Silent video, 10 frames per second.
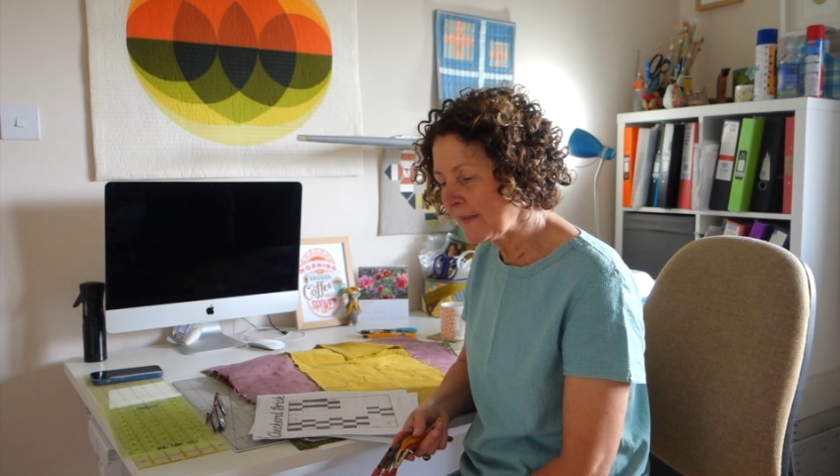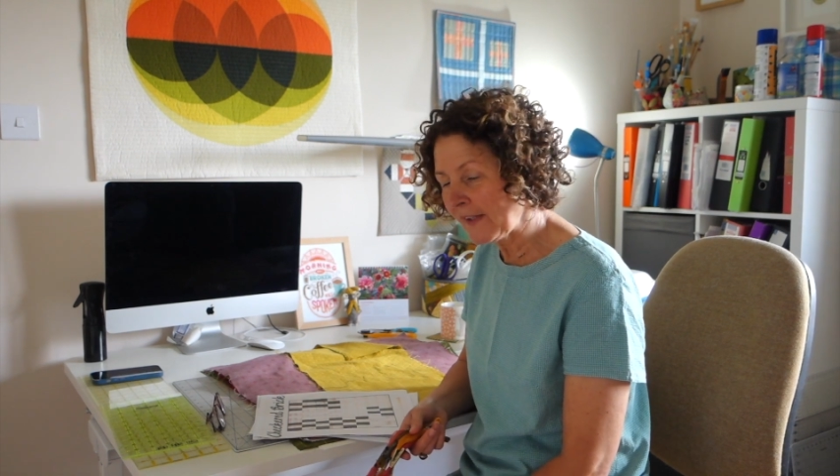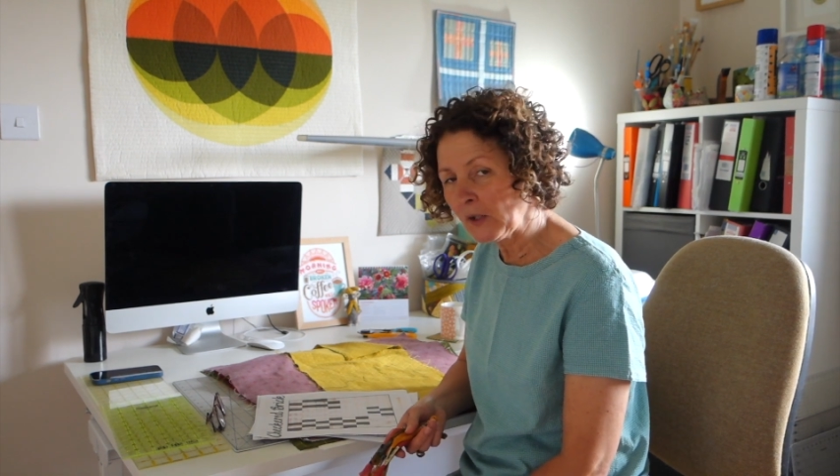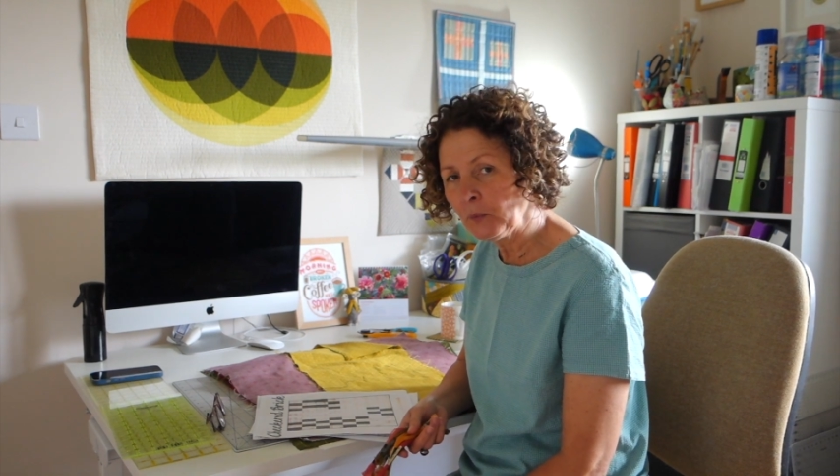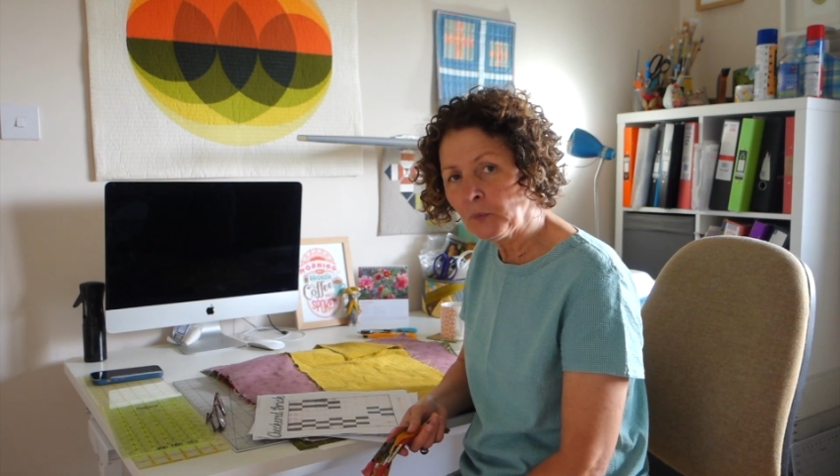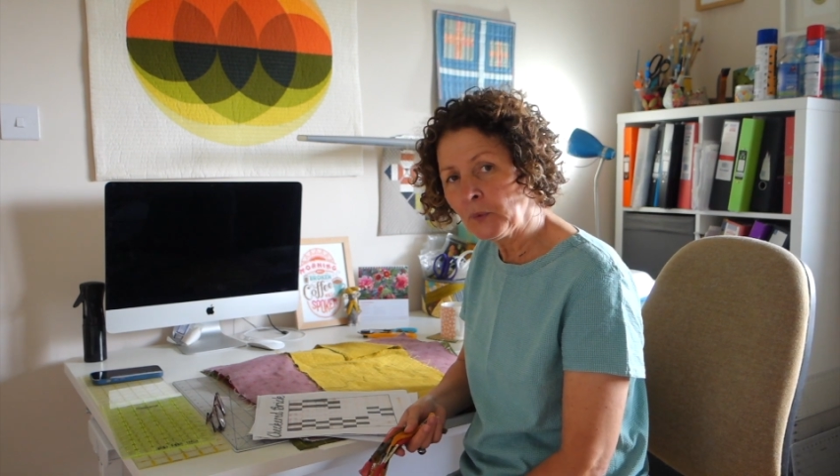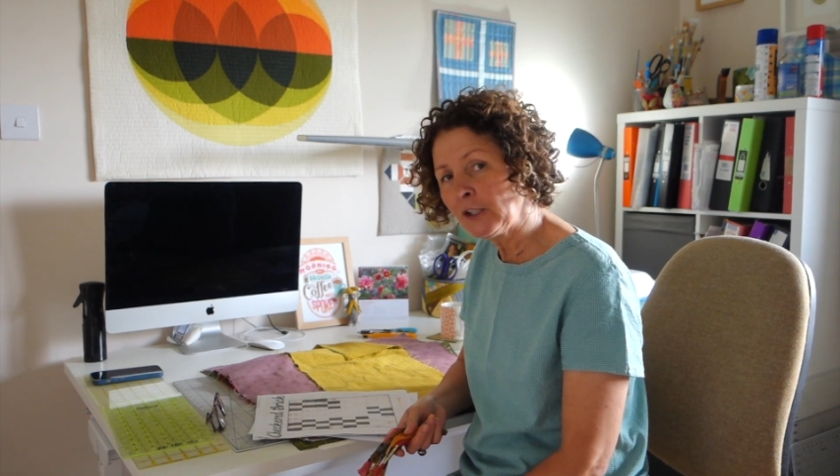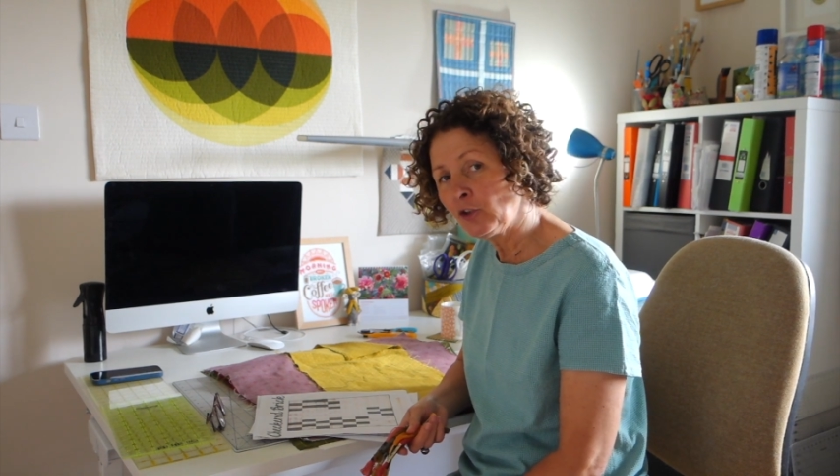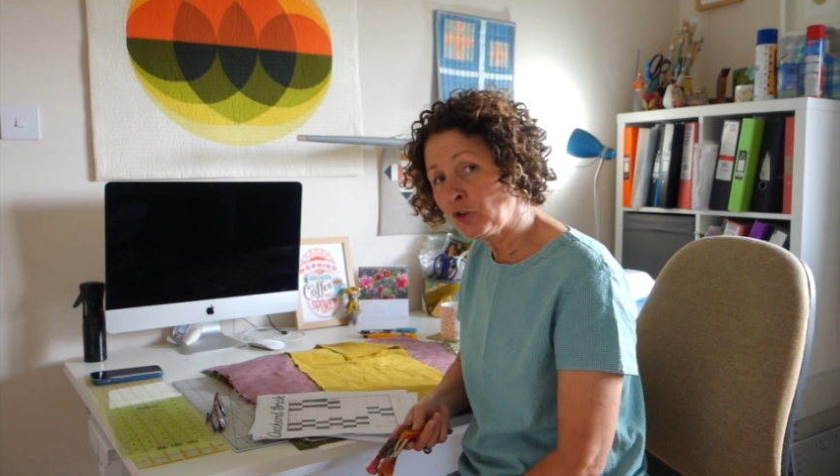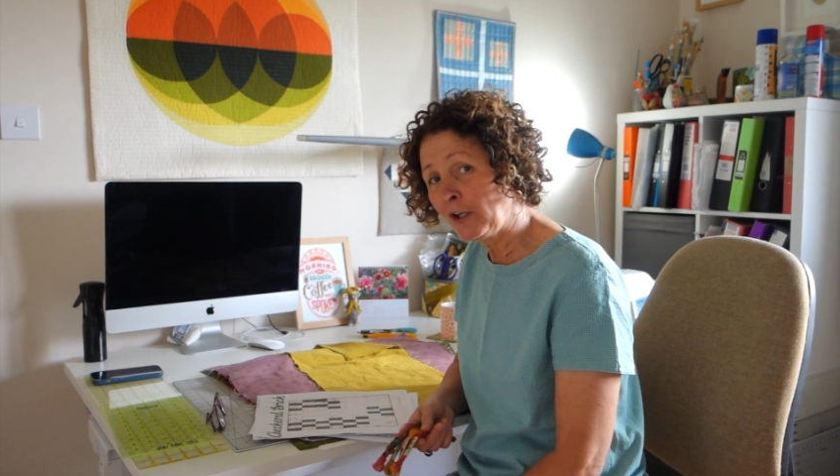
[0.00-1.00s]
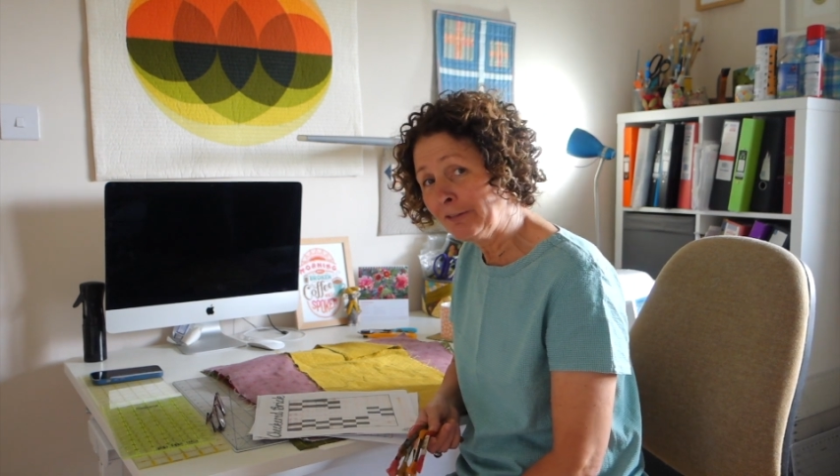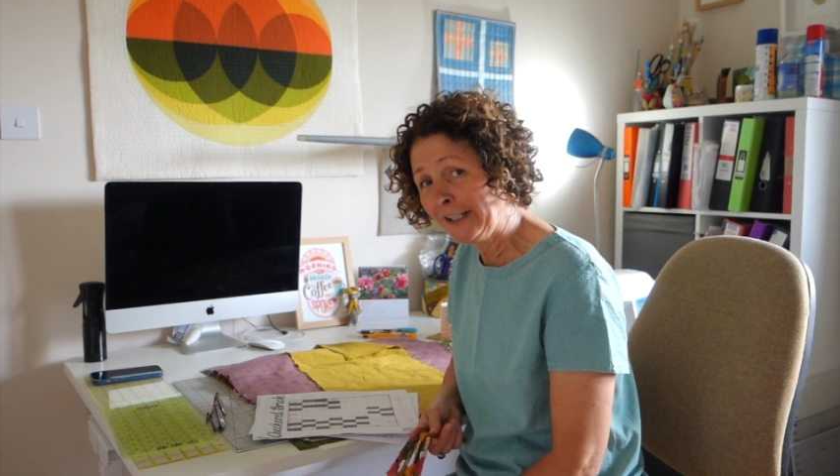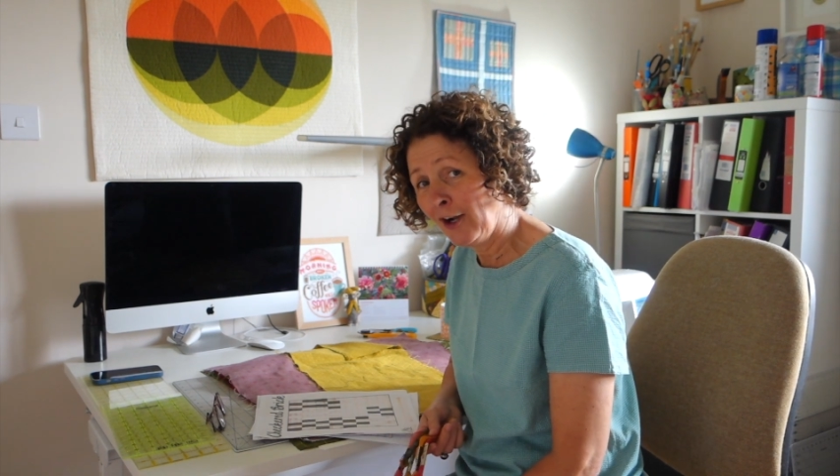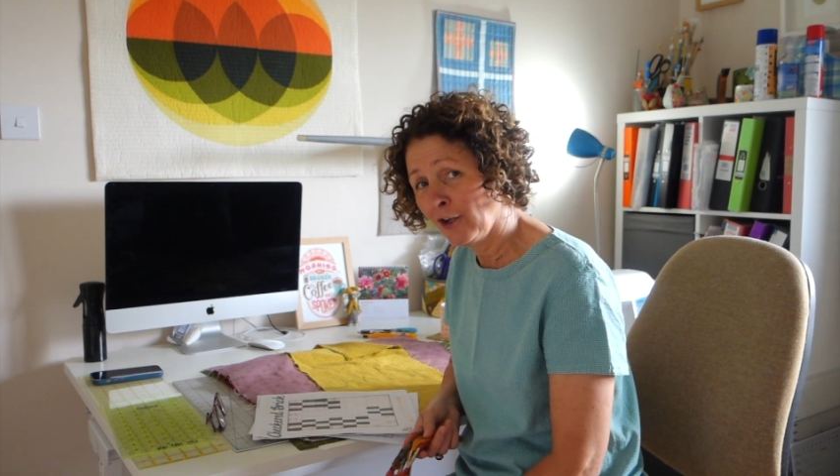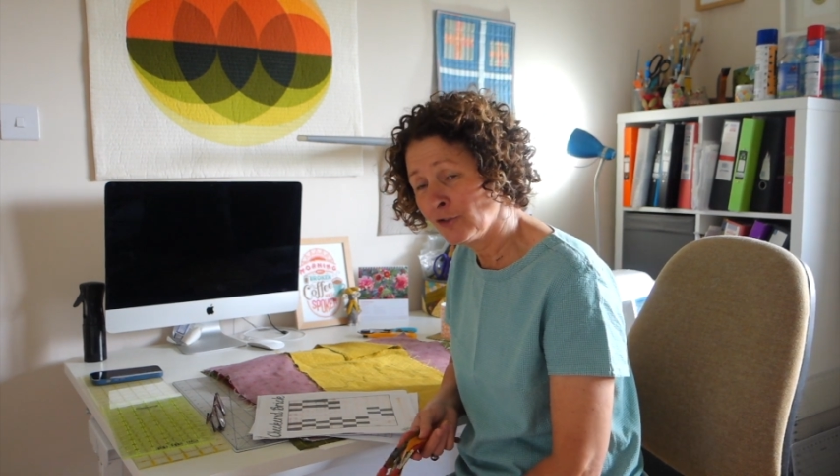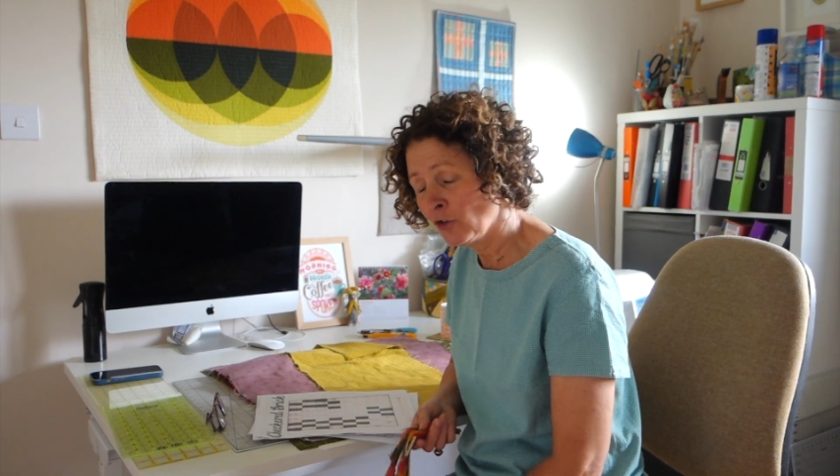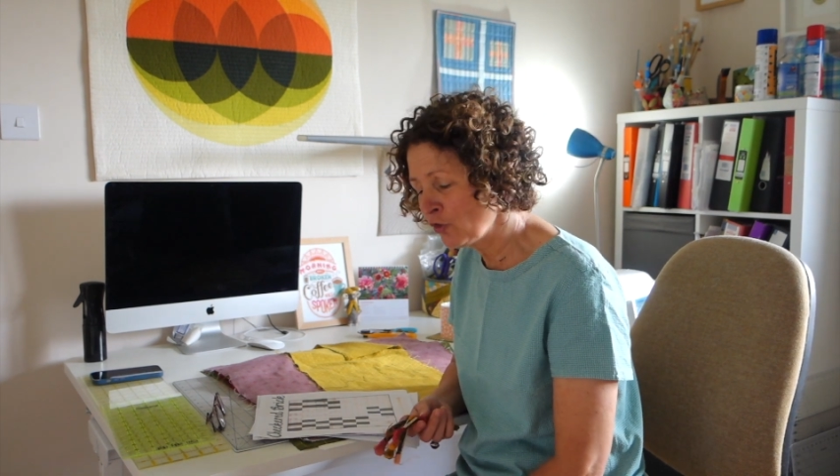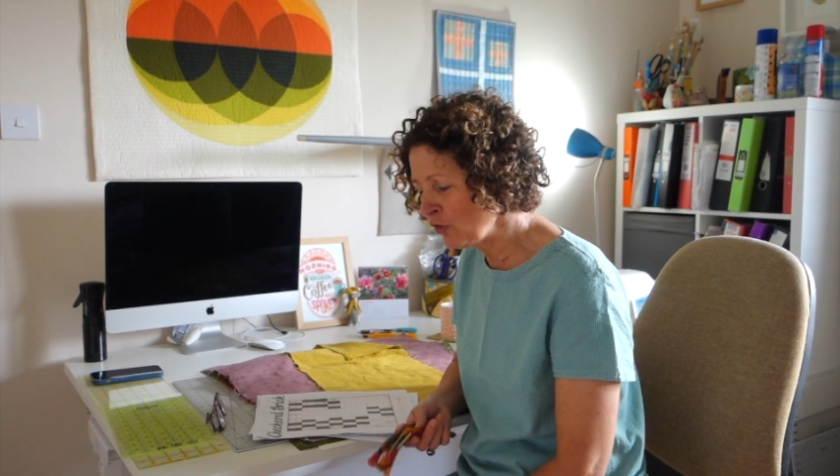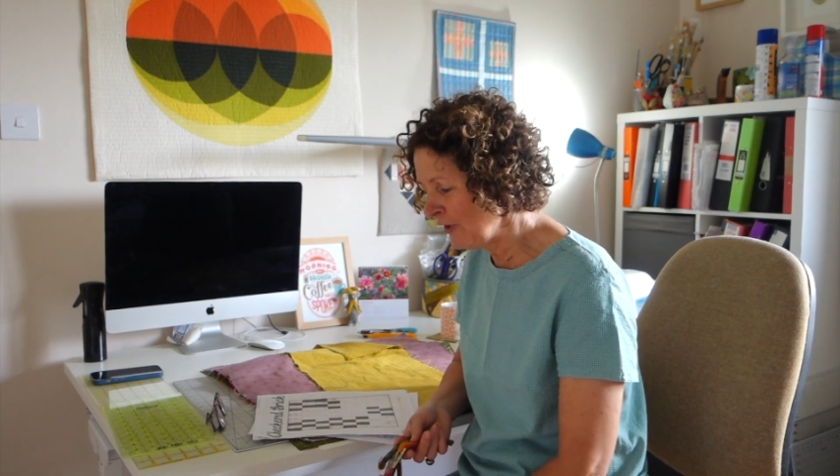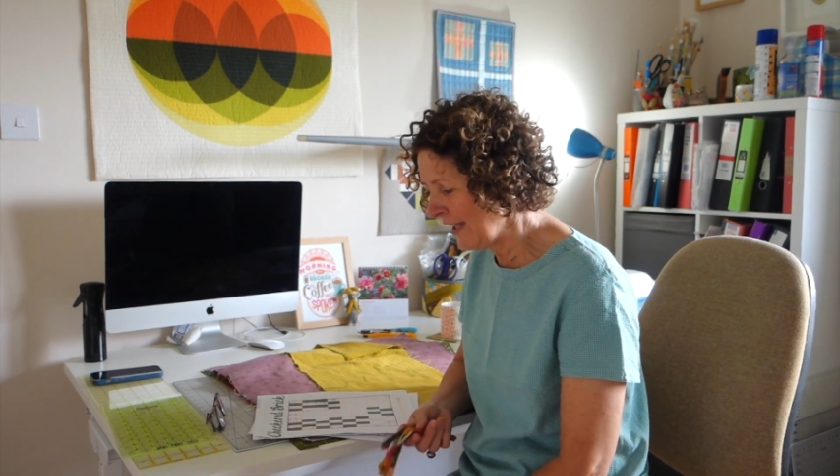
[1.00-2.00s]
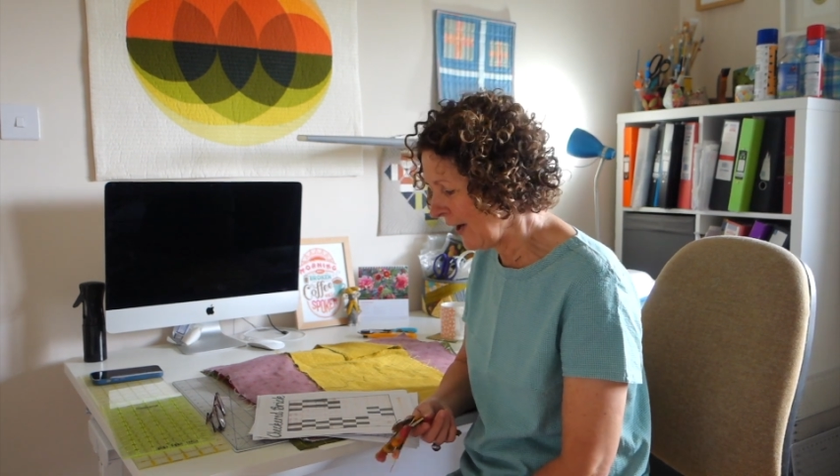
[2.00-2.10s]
so we're going to try really hard not to do that